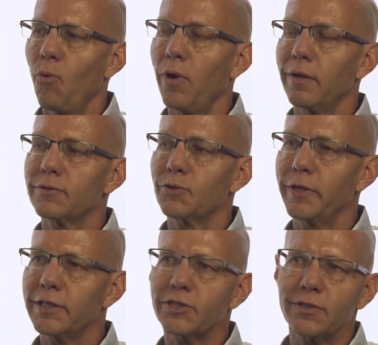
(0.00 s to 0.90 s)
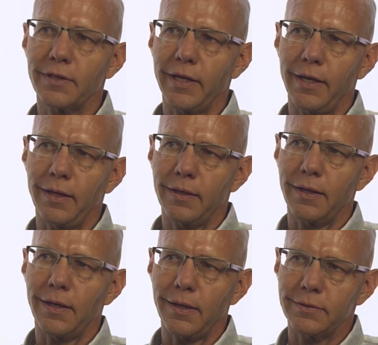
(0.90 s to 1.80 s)
Well, traditionally,
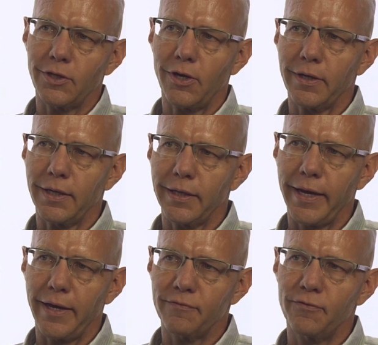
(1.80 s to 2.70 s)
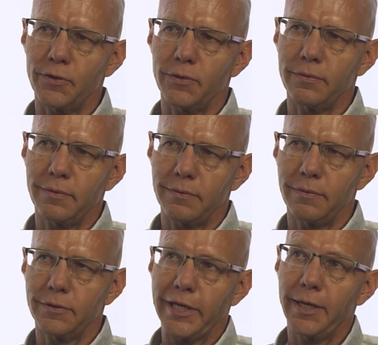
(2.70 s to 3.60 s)
dog and cat food,
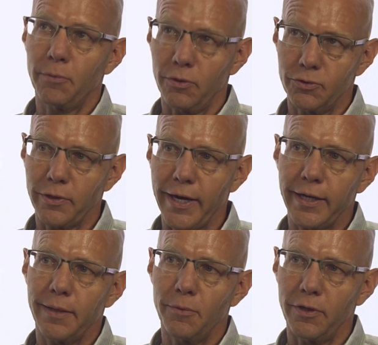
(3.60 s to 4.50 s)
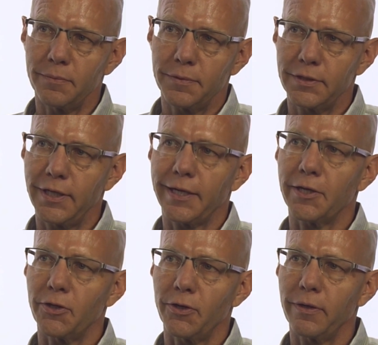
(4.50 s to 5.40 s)
kibble, dry kibble in
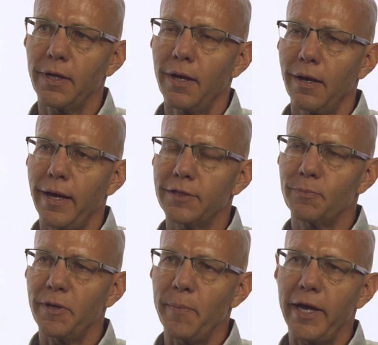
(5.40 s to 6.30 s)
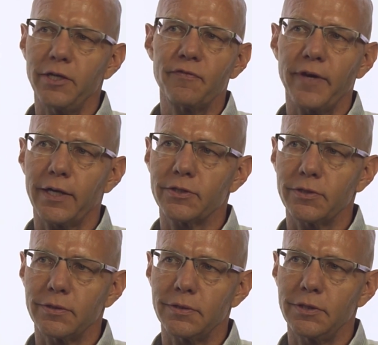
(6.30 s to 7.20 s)
particular, has been
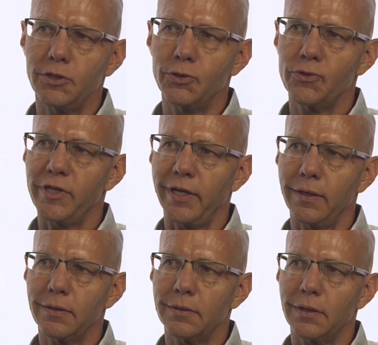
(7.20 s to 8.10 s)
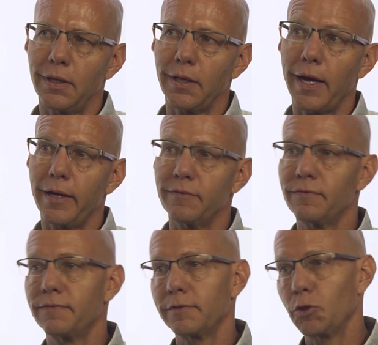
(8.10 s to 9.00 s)
manufactured using a lot
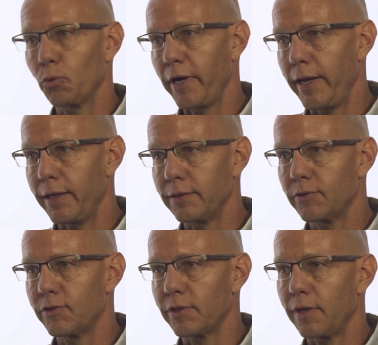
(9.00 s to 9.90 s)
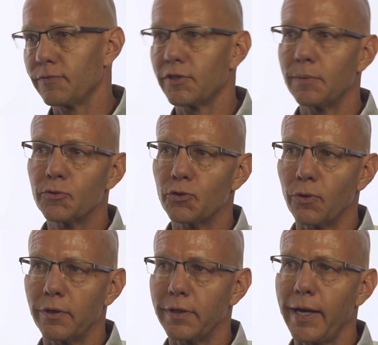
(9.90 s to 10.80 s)
of grains of some
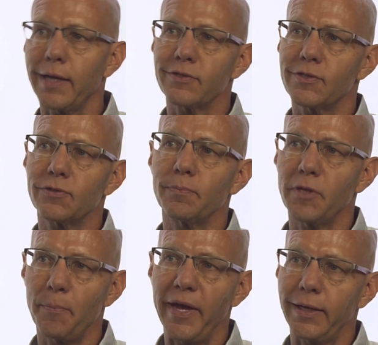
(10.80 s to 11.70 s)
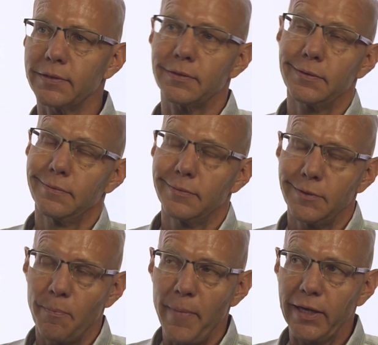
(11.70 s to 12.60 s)
sort as the base,
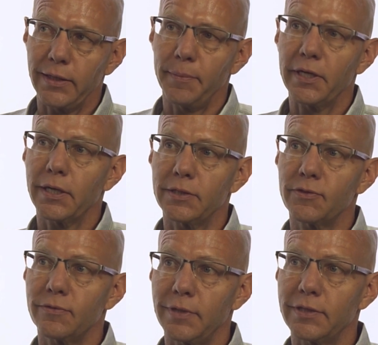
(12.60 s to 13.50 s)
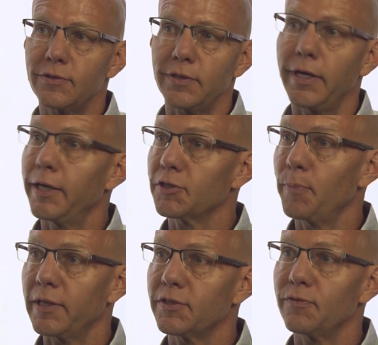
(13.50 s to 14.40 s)
mainly because it's an
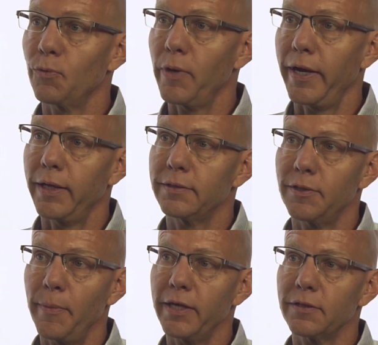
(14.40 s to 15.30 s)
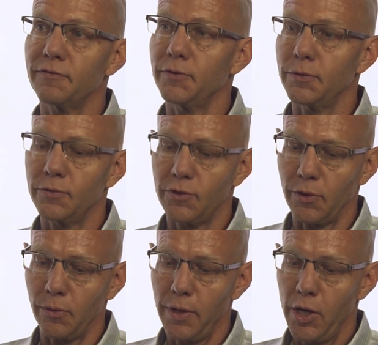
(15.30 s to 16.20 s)
inexpensive way to make the food.
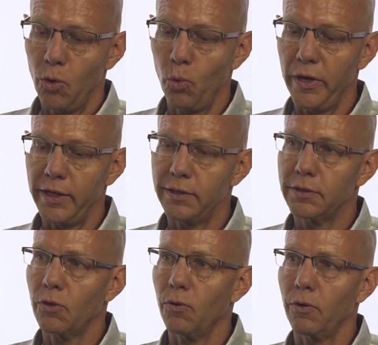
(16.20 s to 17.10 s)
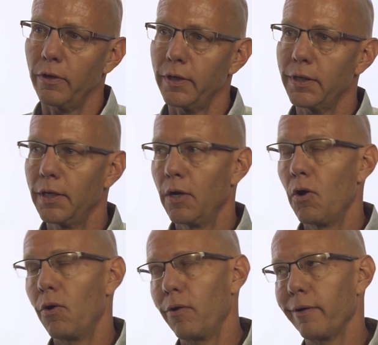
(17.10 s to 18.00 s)
So wheat, corn,
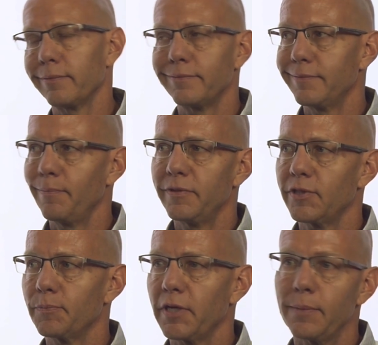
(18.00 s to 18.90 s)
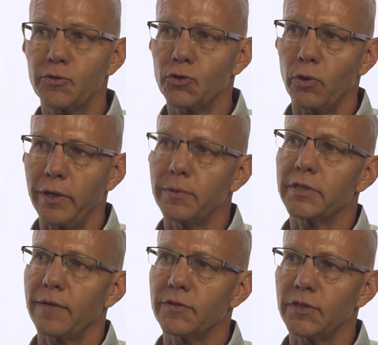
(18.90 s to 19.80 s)
or sometimes soy,
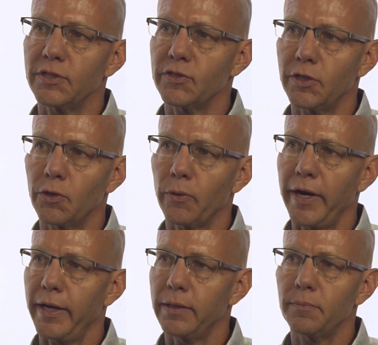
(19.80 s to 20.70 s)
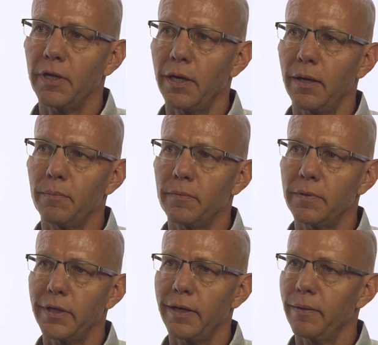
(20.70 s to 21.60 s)
which obviously isn't a grain,
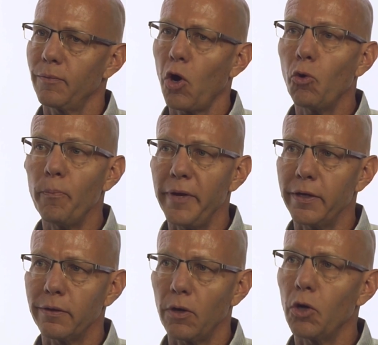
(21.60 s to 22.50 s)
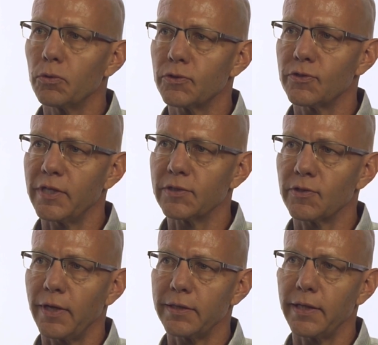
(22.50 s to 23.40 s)
oatmeal, oats,
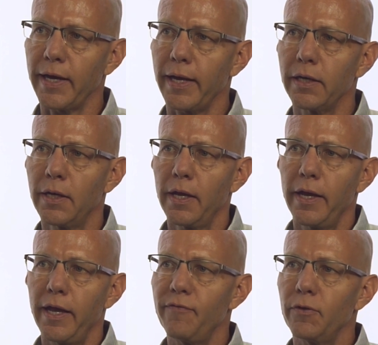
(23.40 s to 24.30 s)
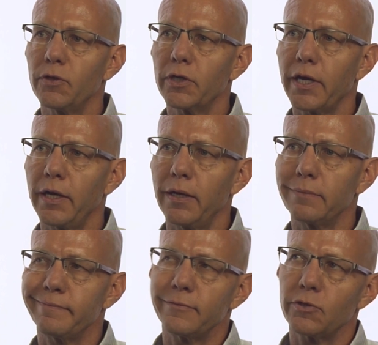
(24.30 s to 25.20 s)
things like that. If you look in
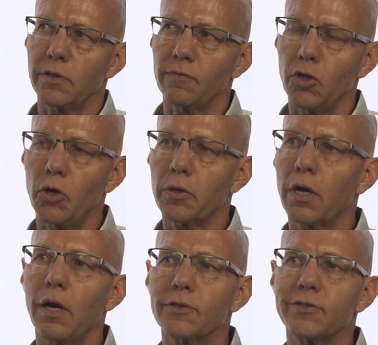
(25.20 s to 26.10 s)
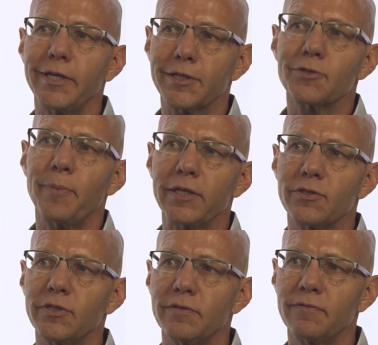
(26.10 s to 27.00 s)
a sort of low-cost,
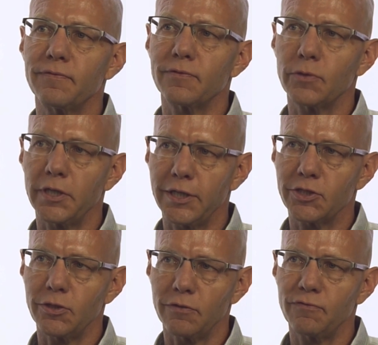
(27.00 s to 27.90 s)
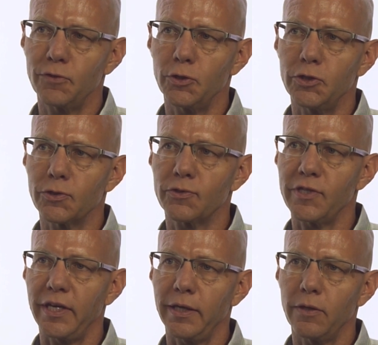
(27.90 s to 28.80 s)
inexpensive traditional food, you'll
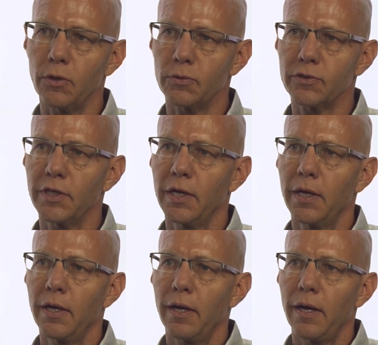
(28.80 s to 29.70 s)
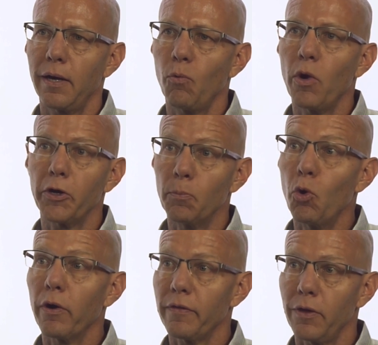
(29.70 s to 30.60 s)
see those, one or
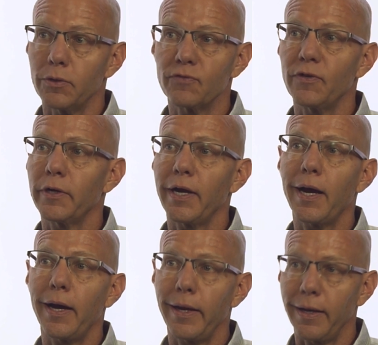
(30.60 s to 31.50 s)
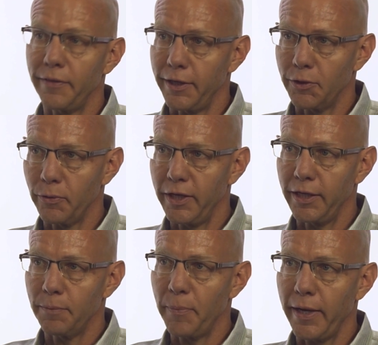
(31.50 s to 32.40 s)
more of those, very high on the
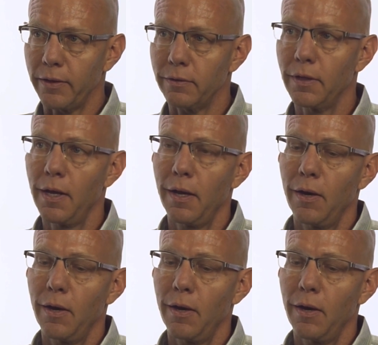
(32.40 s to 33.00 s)
ingredient panel.